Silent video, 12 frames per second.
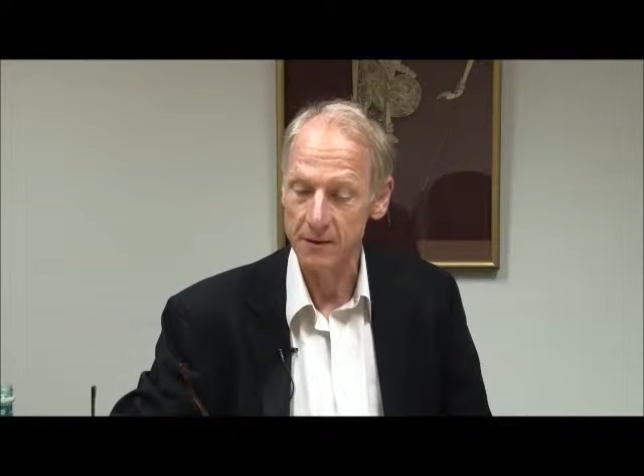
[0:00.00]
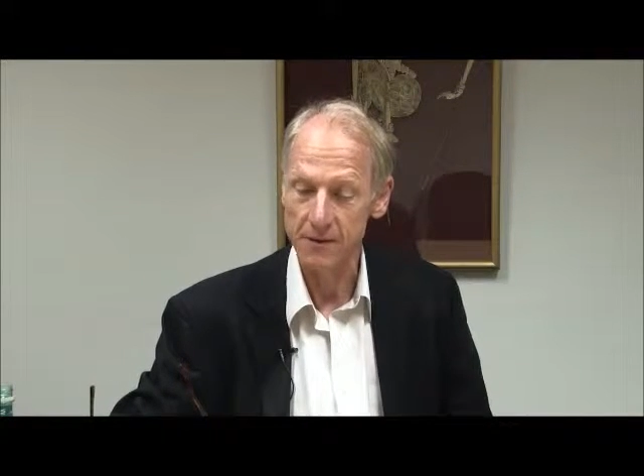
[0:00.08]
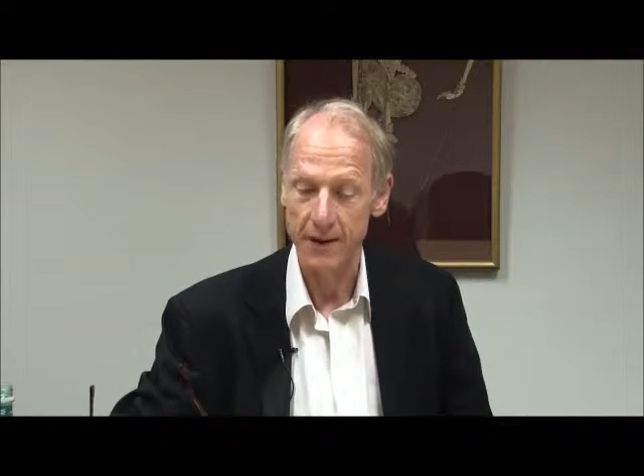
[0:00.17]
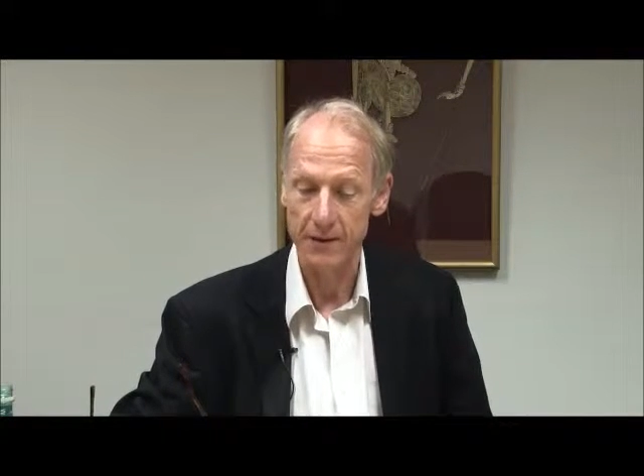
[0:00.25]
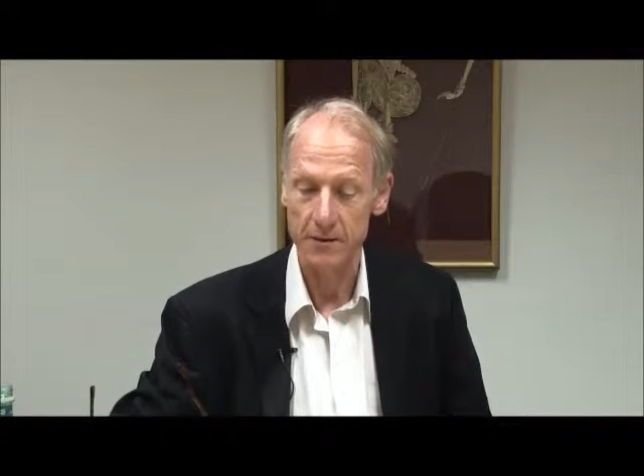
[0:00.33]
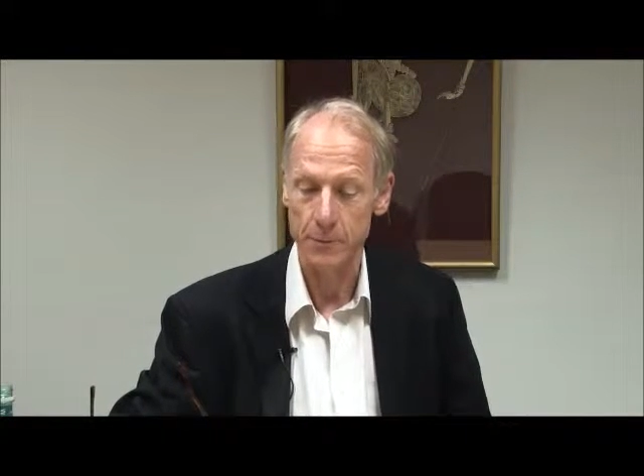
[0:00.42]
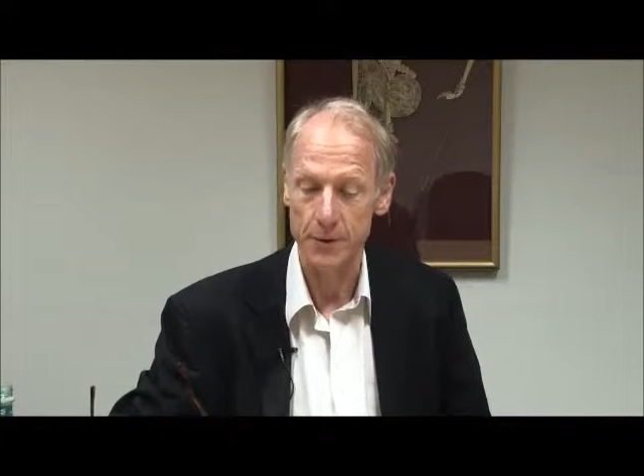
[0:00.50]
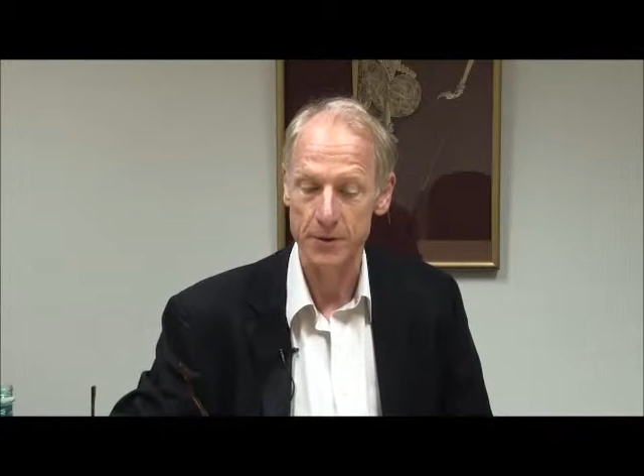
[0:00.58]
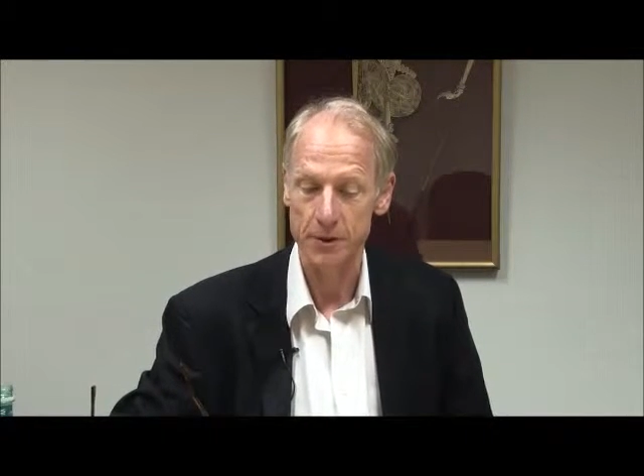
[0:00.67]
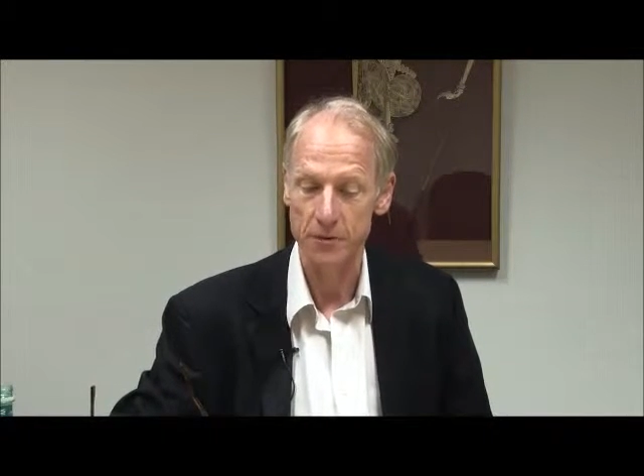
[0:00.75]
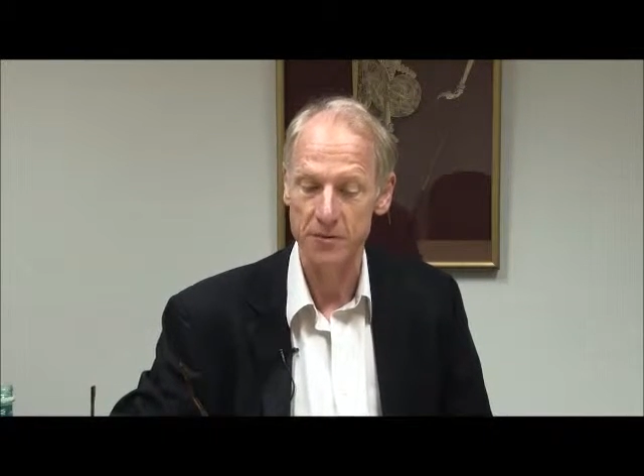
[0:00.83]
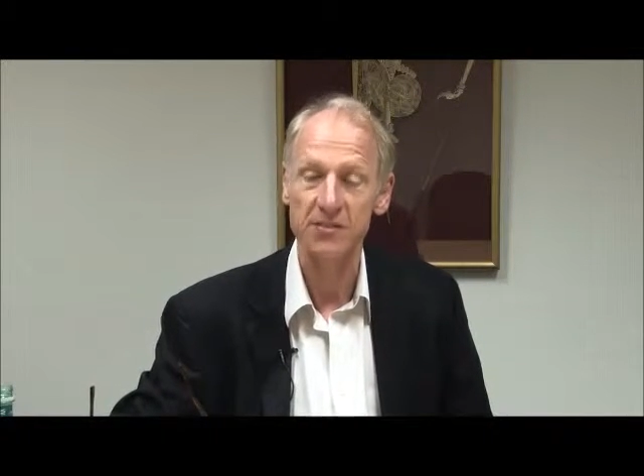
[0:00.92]
tend to
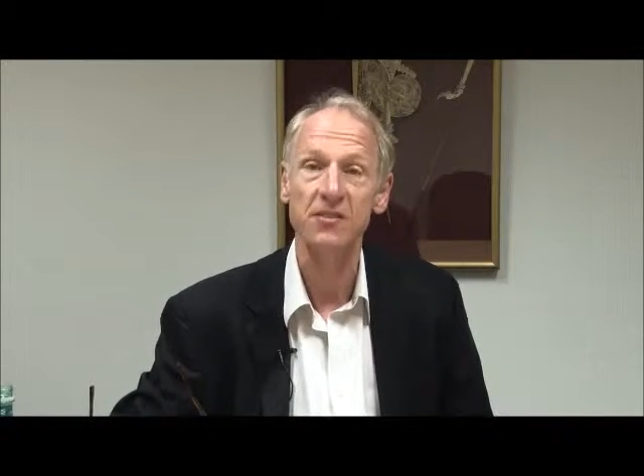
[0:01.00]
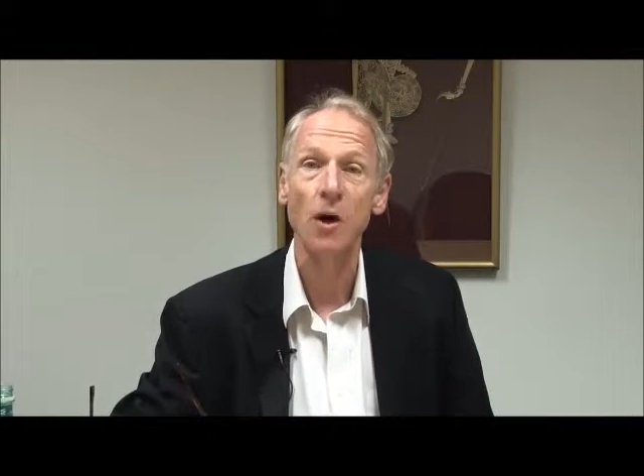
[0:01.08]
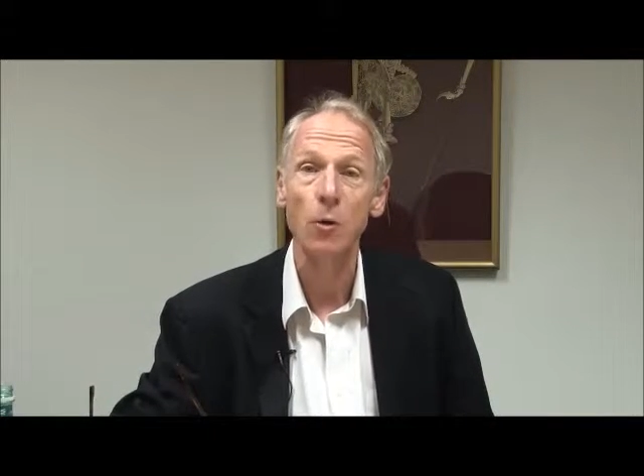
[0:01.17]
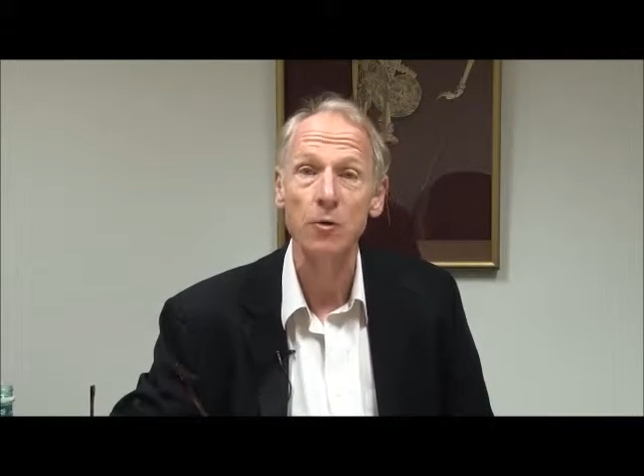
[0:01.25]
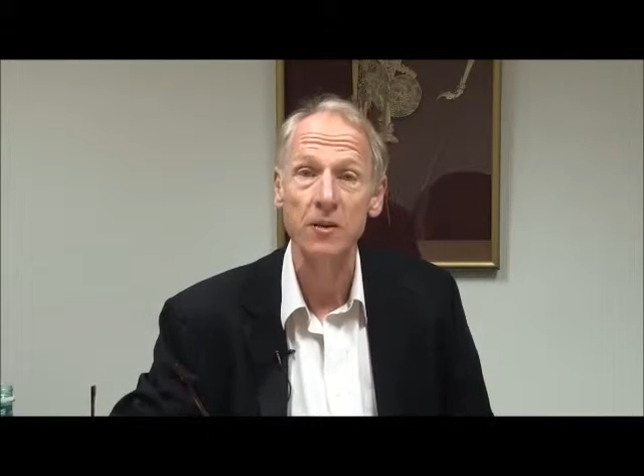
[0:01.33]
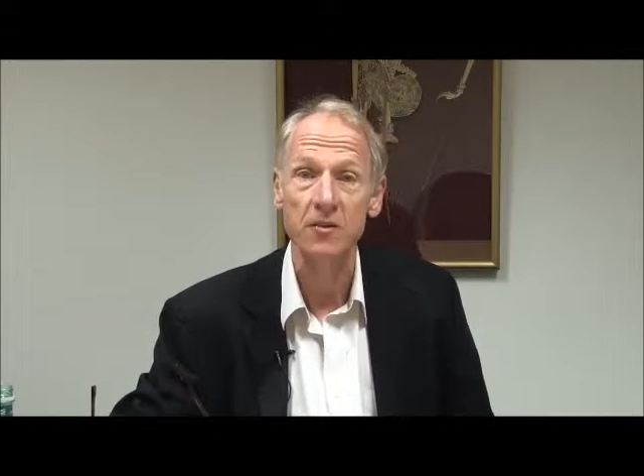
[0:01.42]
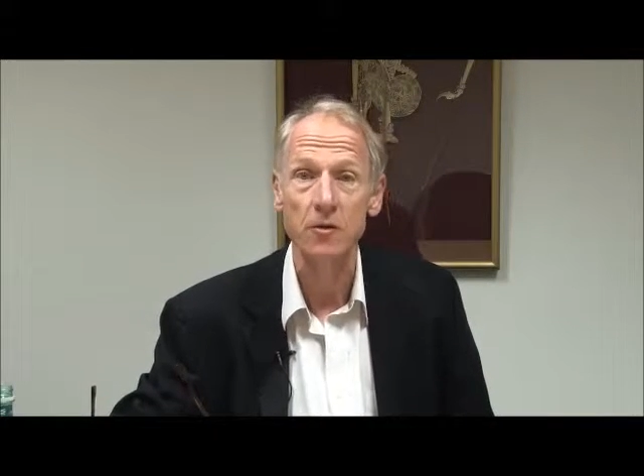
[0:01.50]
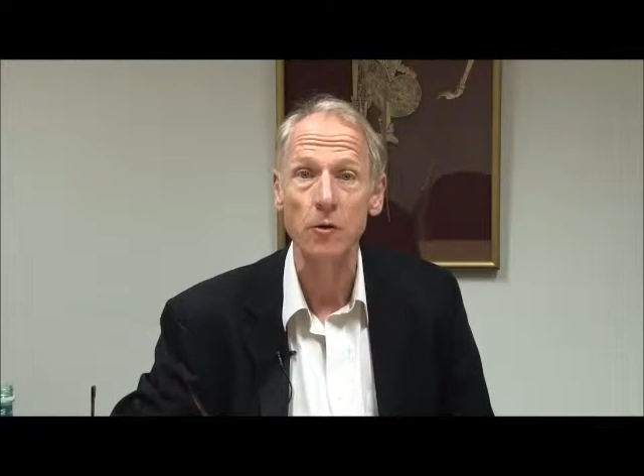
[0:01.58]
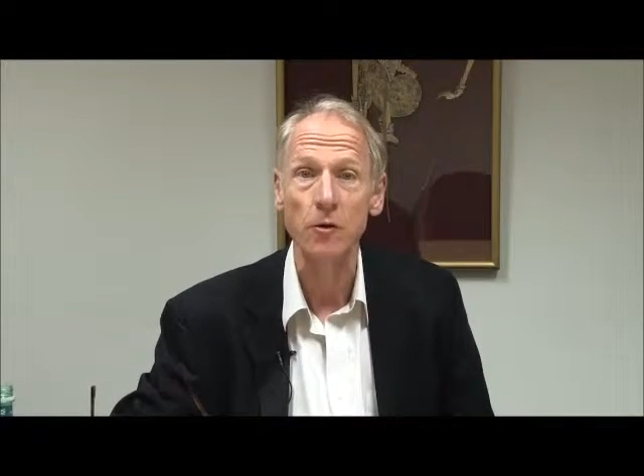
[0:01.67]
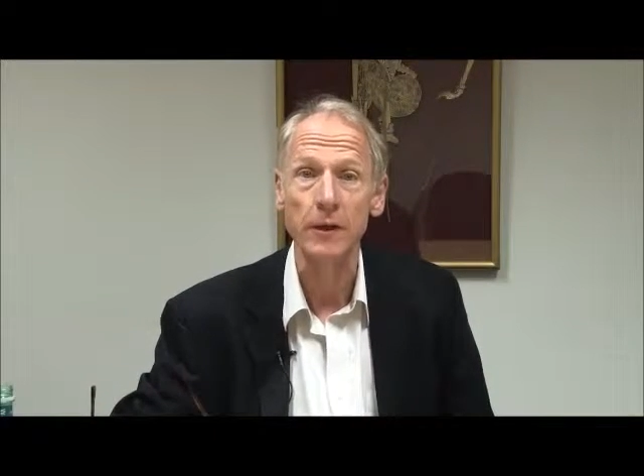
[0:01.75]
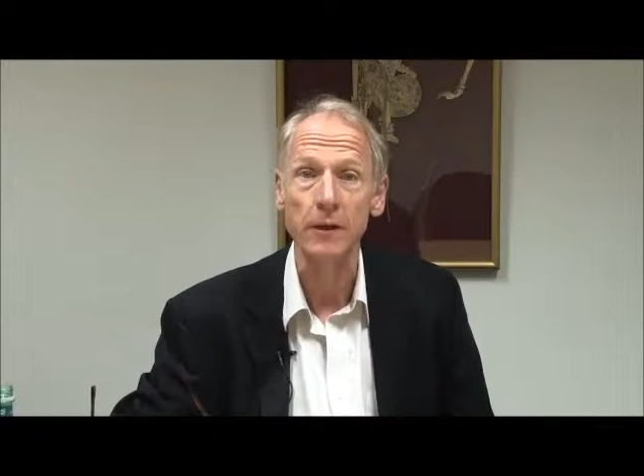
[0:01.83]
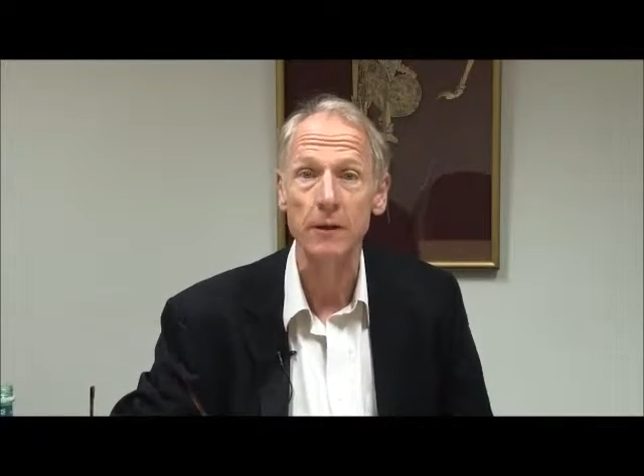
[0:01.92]
produce soul-destroying